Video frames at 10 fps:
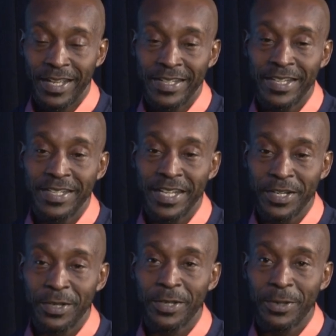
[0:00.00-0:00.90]
The
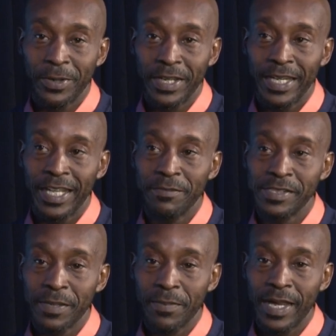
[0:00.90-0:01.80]
Tenderloin, if
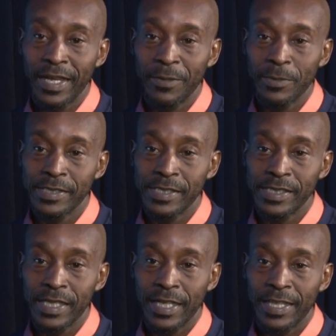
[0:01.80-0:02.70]
somebody was to
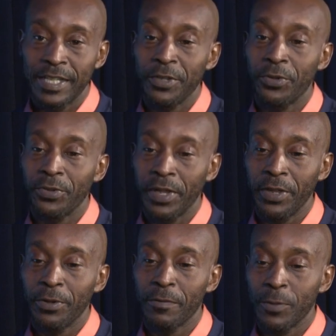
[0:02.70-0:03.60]
say that the
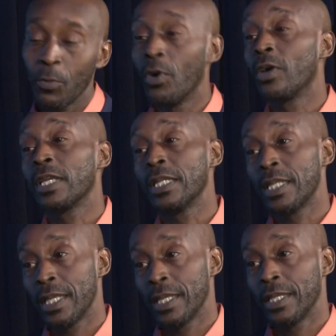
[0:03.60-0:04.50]
creator of The Walking
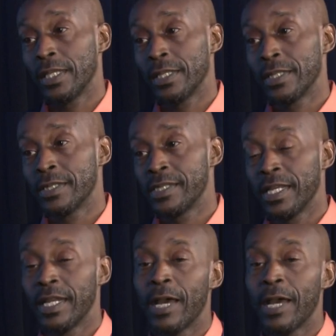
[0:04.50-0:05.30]
Dead said,